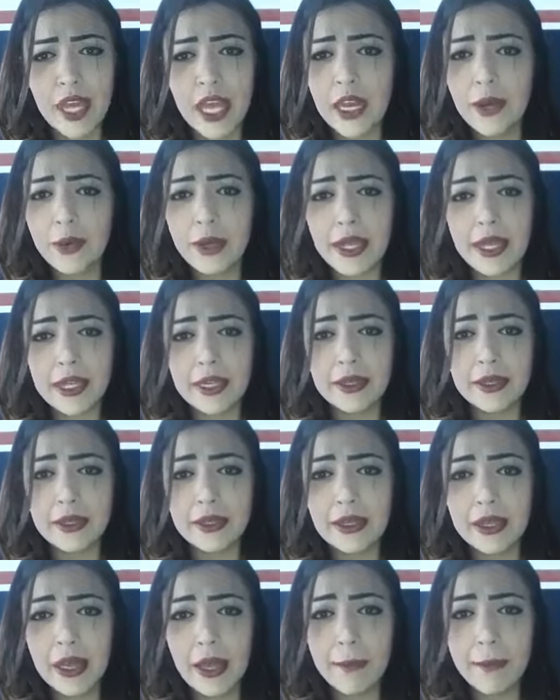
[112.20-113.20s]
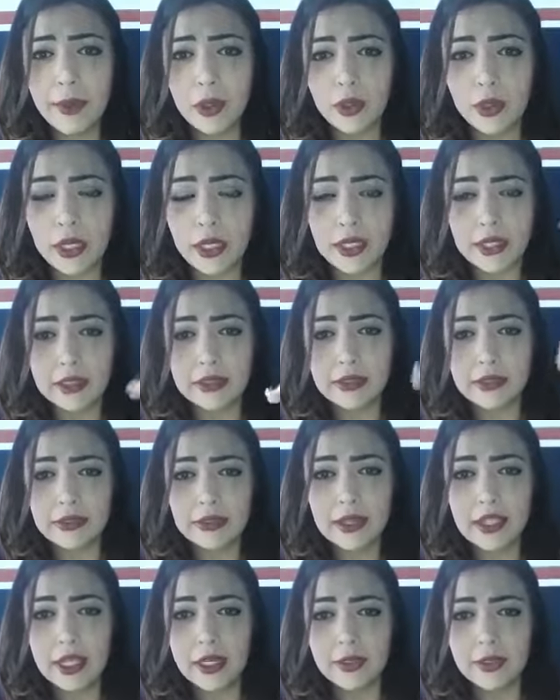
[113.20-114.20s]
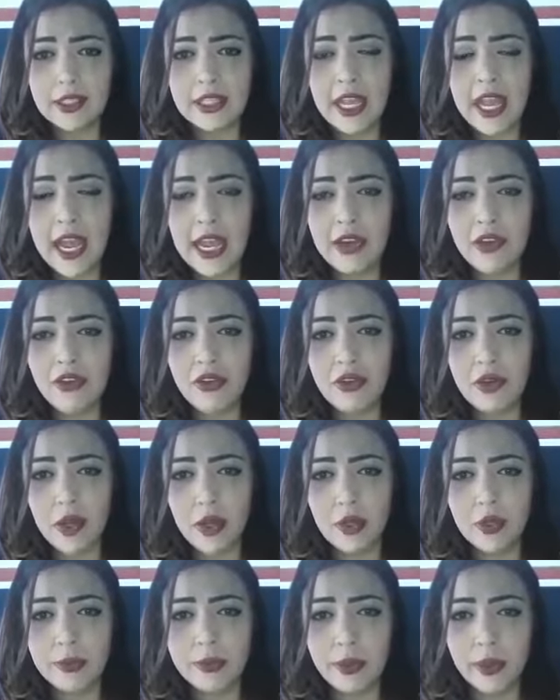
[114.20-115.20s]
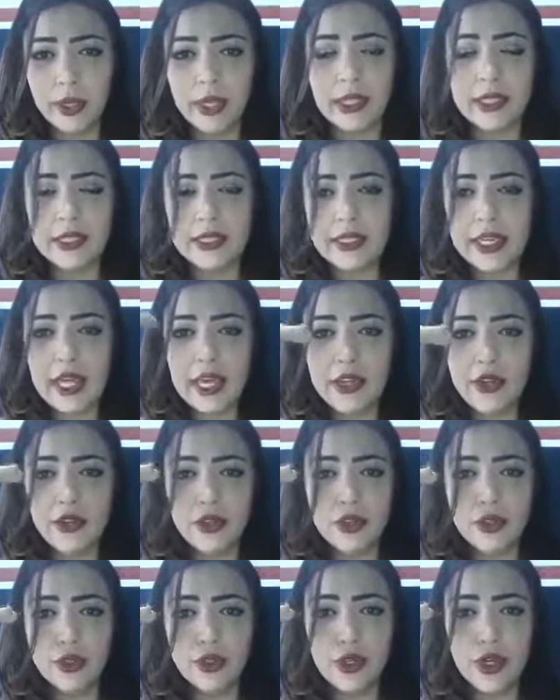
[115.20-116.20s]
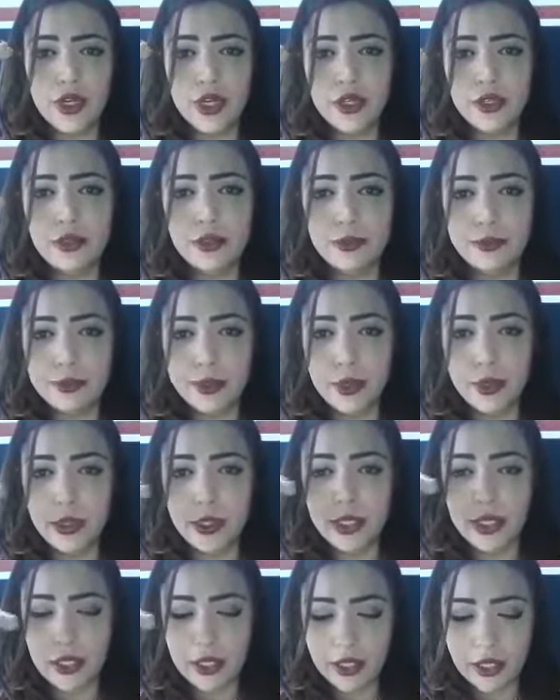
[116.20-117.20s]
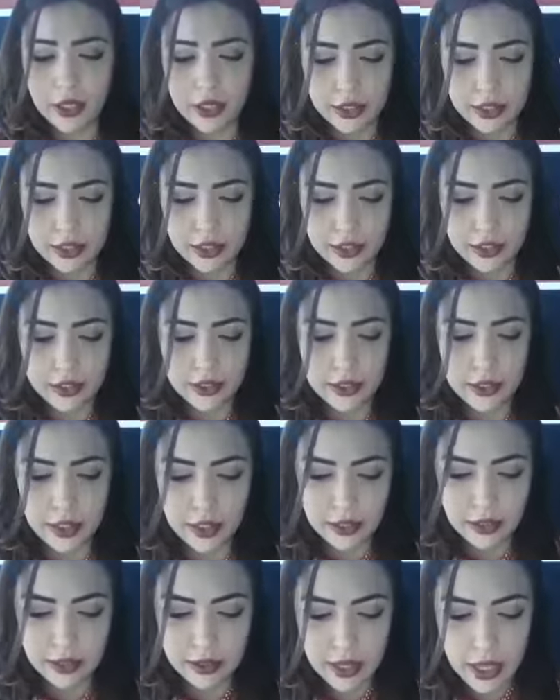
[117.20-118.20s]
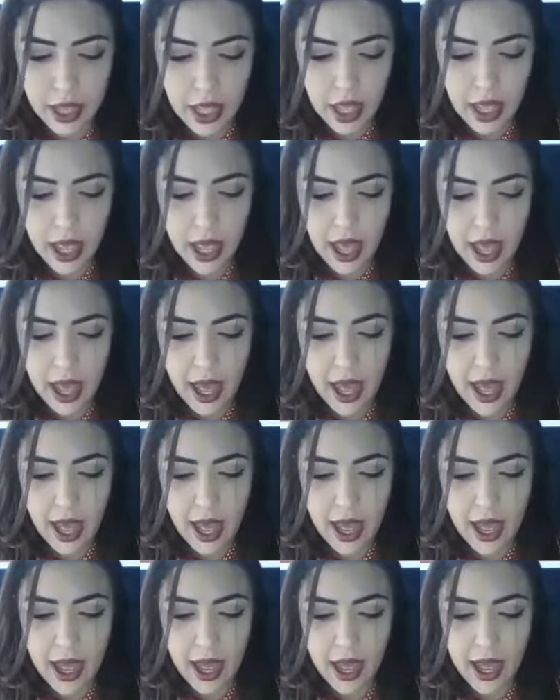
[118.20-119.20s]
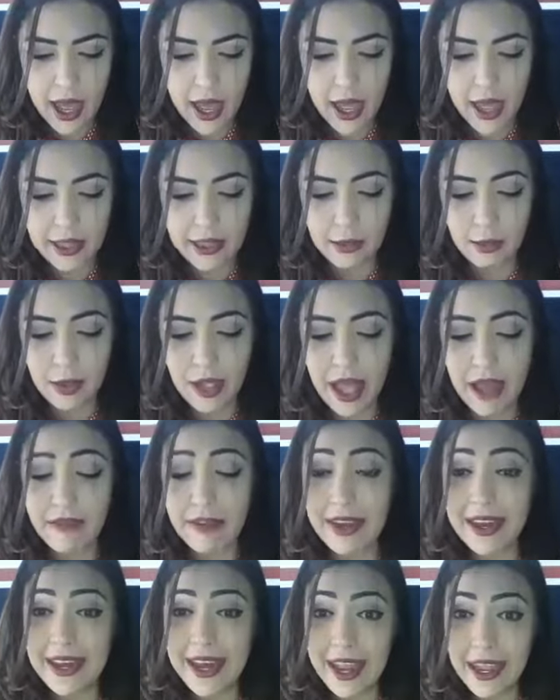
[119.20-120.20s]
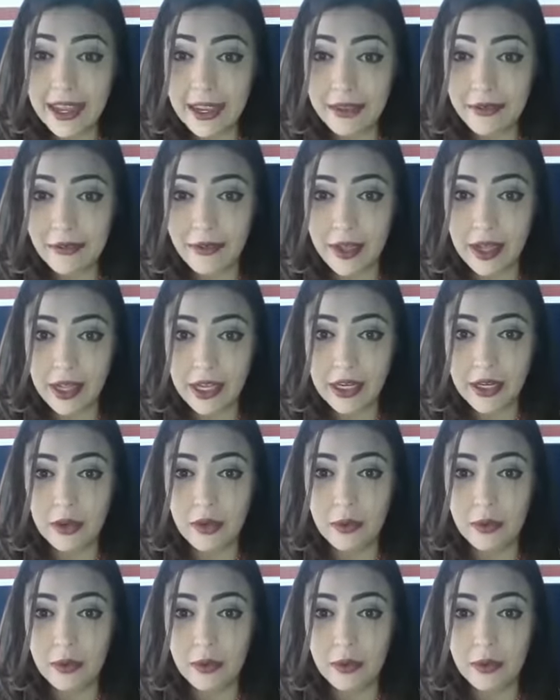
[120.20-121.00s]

Anyway, a boy. You know, 10-year-old boy. 10-year-old girl, boy, girl. And then we have a navy.